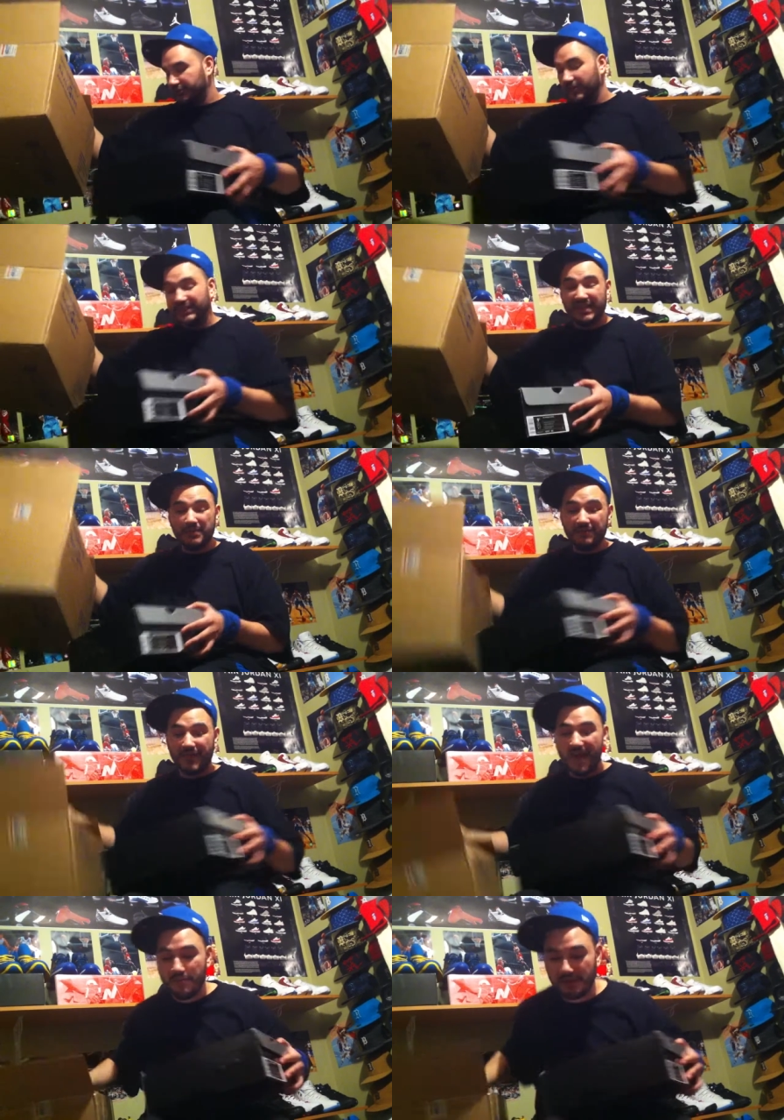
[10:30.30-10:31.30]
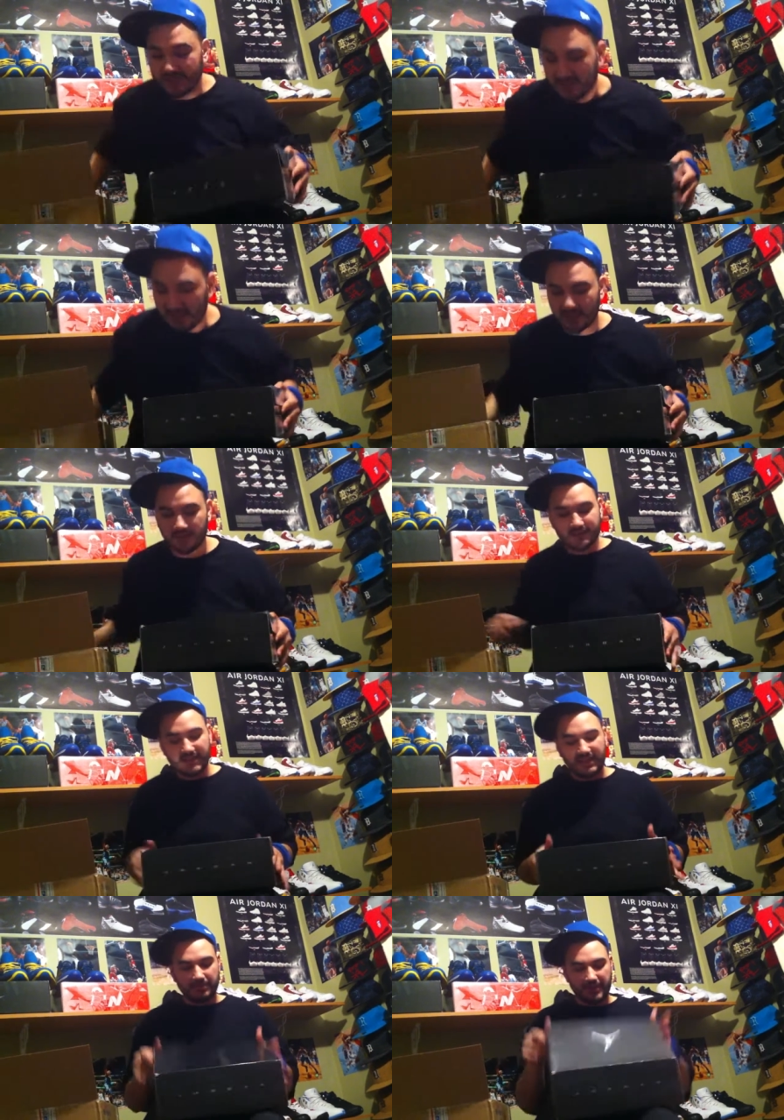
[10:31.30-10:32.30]
So he sent me five pairs to sell. This
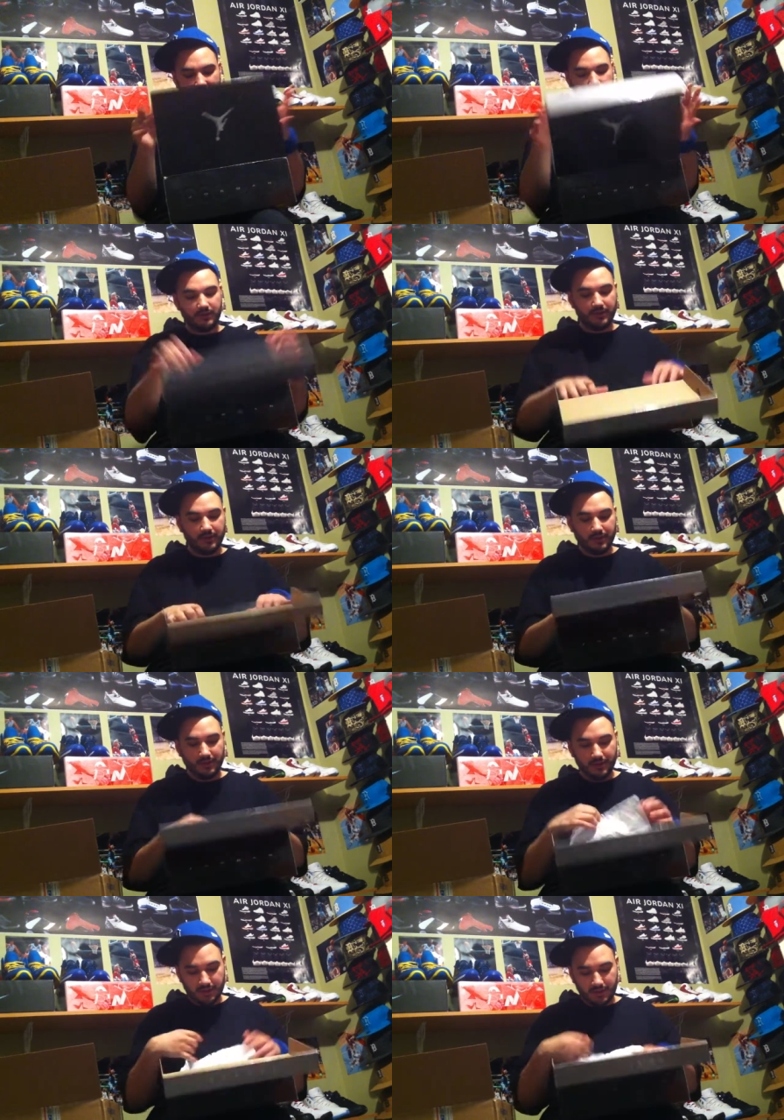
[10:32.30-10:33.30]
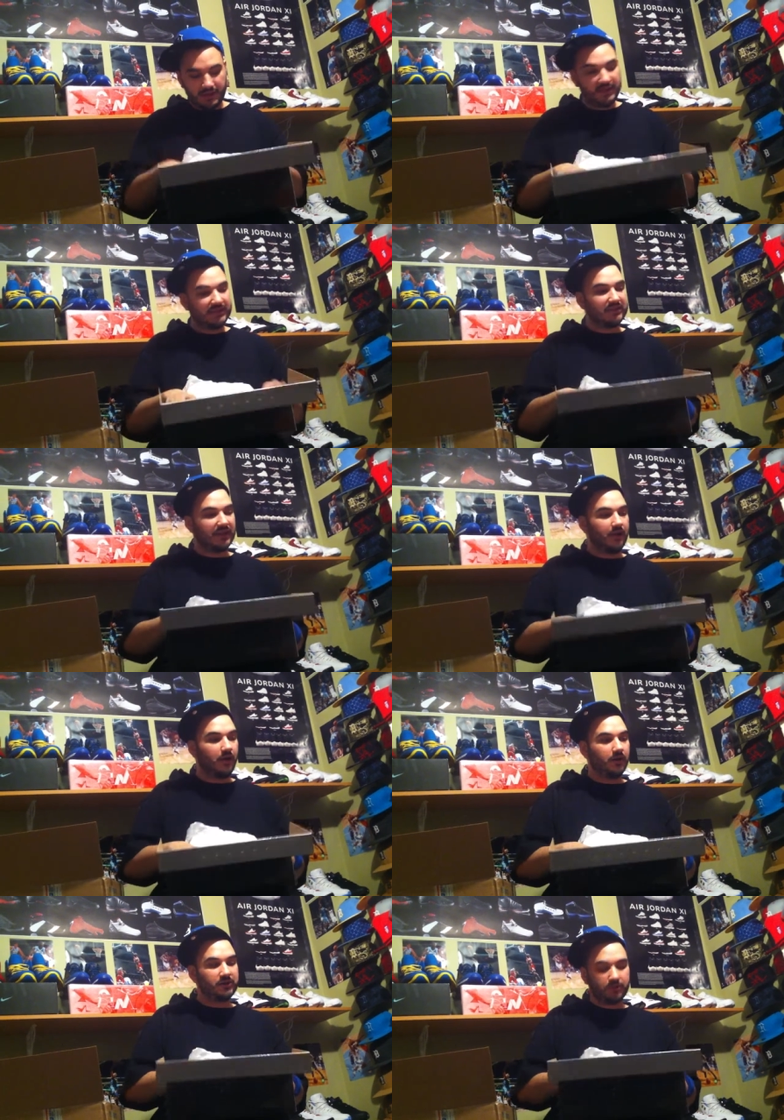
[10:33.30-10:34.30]
next pair is an
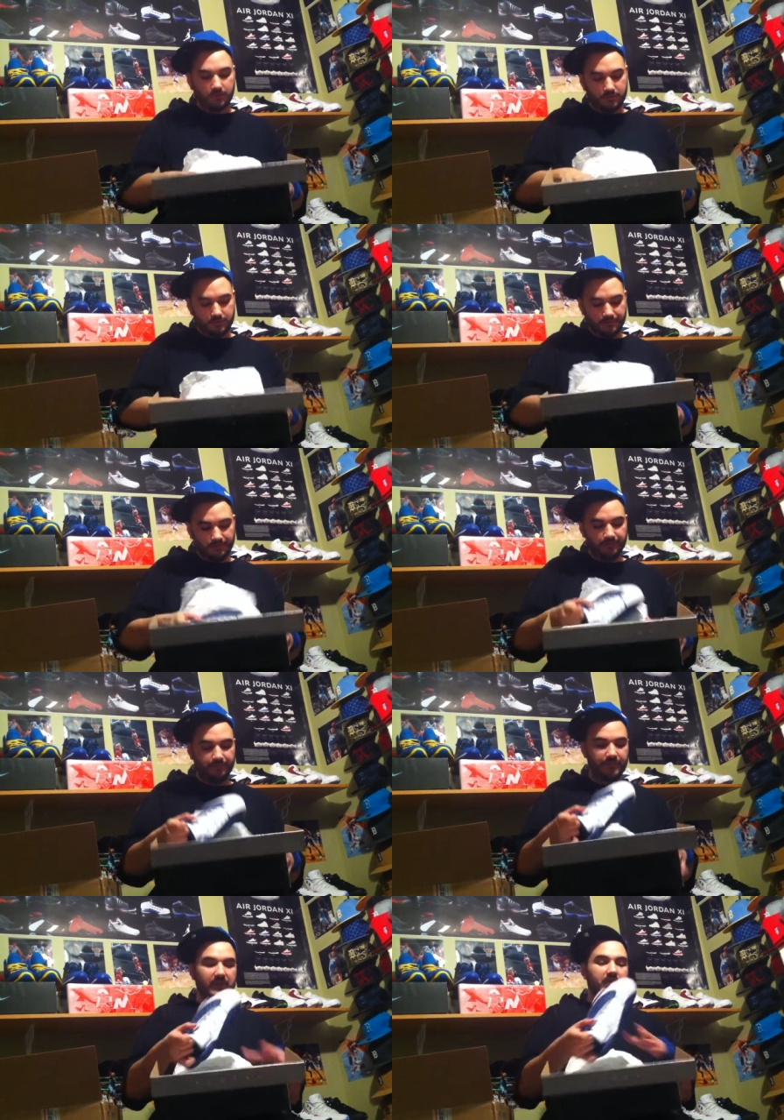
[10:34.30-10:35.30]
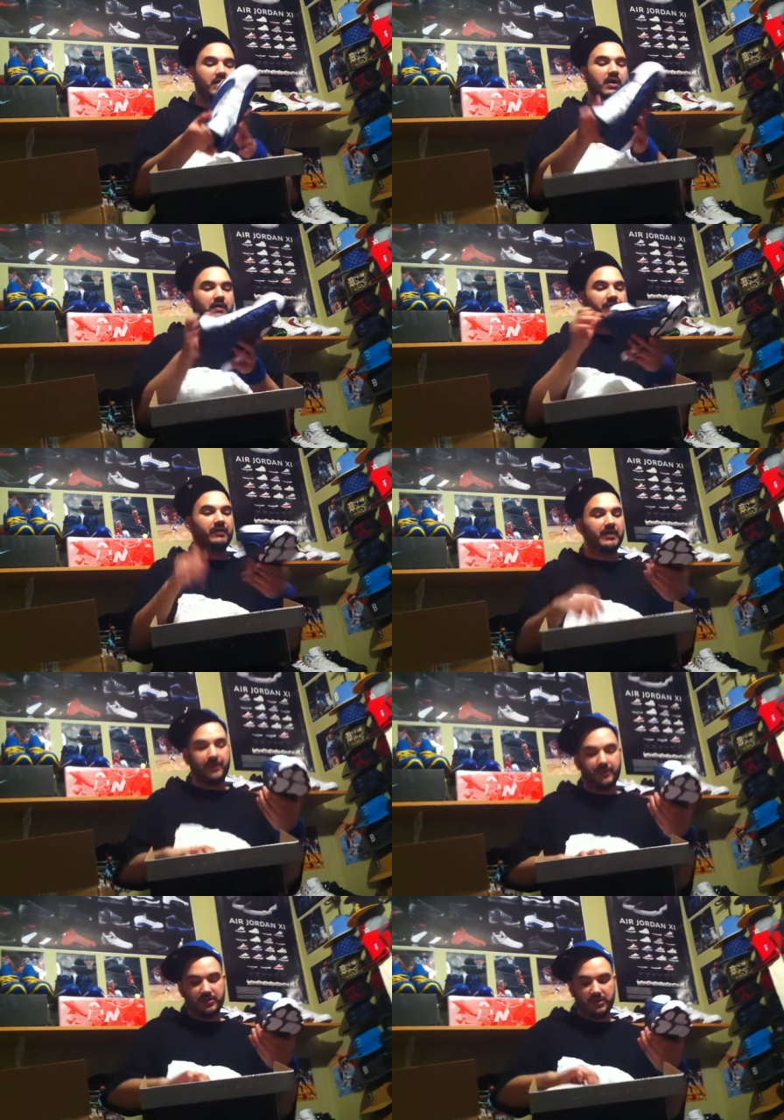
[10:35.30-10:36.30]
also a Flint
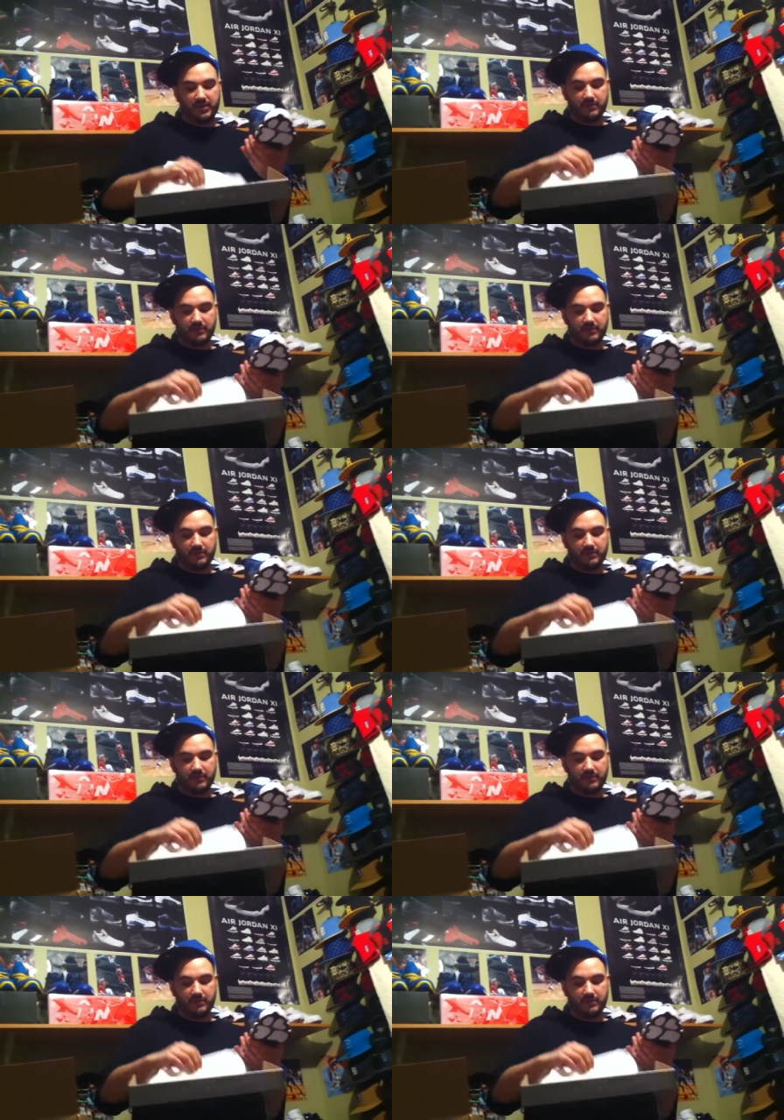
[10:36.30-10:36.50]
13,